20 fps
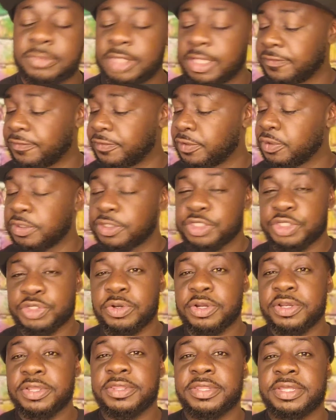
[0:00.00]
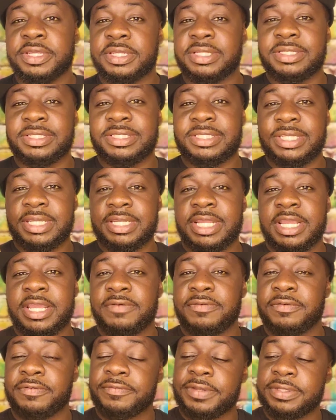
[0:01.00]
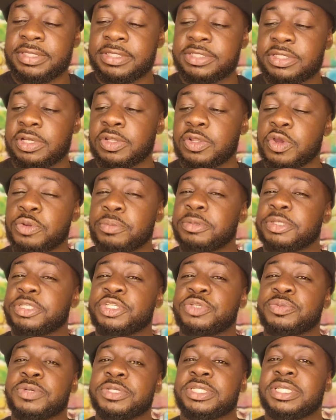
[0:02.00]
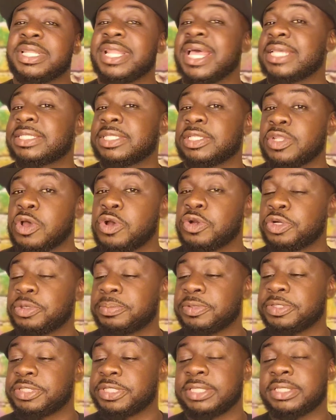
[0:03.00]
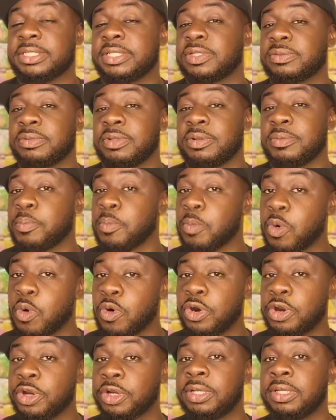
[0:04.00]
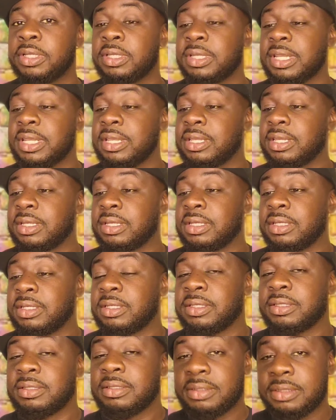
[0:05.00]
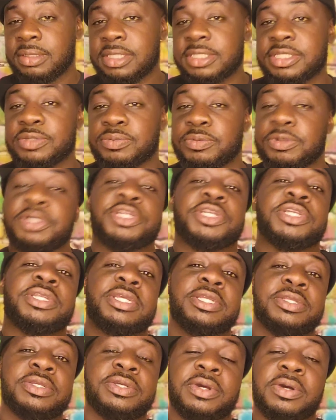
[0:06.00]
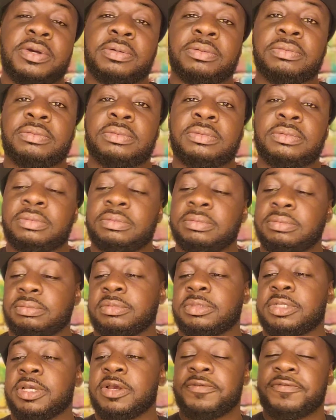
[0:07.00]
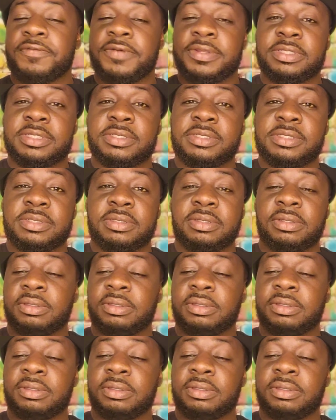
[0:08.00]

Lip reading: If you enjoyed the DNA of Aventus Cologne but just wish it lasted longer, projected more, this is where you need to go. Aventus